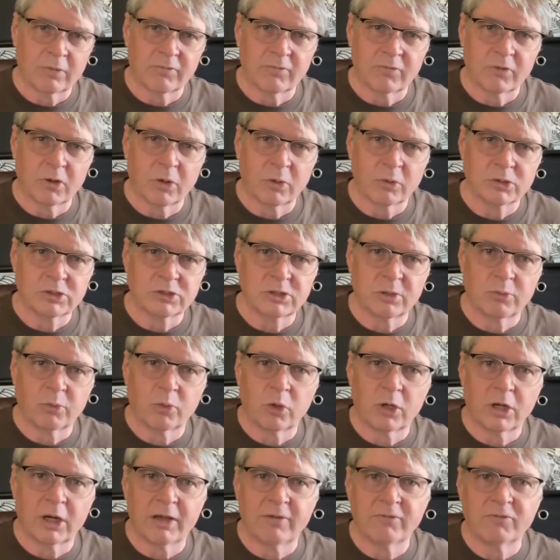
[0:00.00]
if you're going
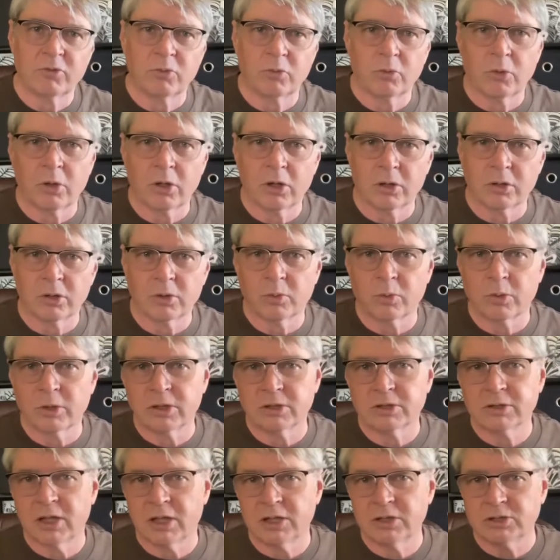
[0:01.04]
somewhere after work, and want
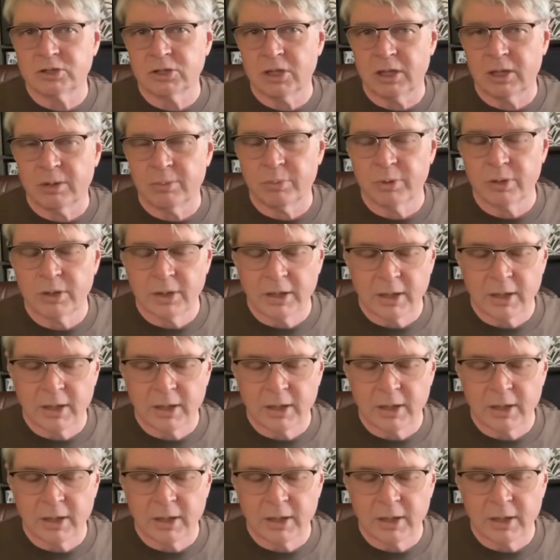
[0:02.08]
to touch up.